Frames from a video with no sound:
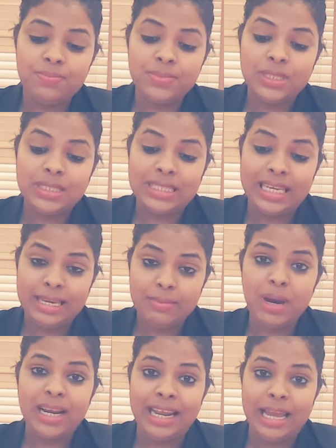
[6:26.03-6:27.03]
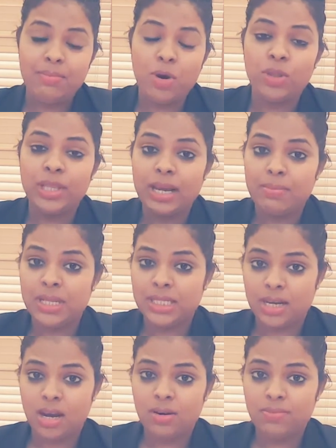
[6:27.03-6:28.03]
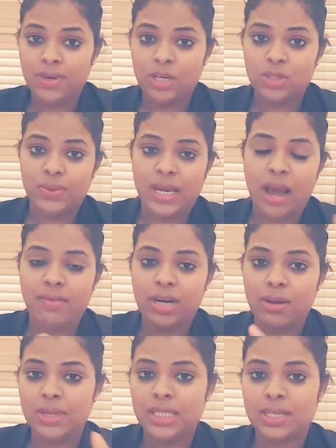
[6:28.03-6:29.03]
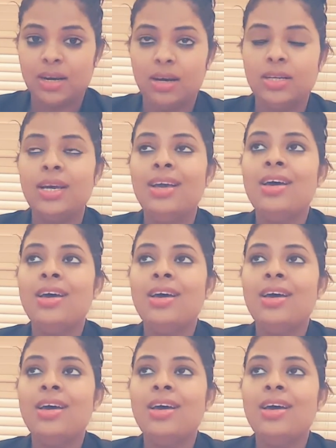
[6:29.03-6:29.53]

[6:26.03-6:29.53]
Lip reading: see my name on the comments card, because we have a comments card